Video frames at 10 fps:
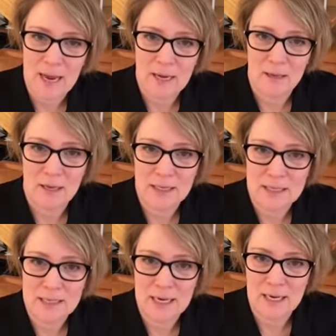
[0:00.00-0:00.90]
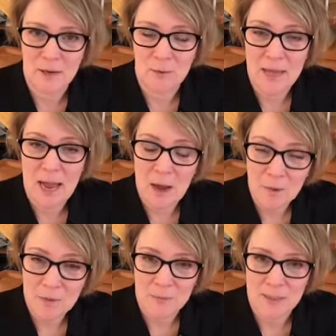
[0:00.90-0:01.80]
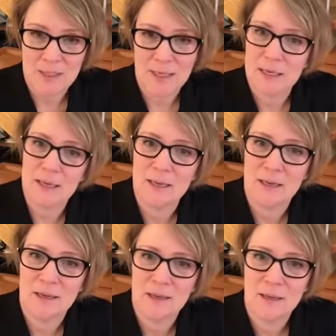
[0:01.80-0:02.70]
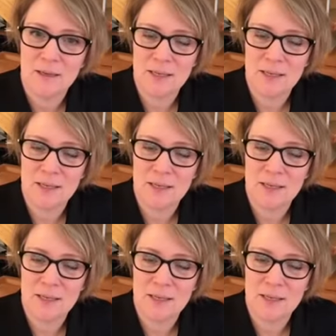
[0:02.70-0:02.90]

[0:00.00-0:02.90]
analyze the data without the missing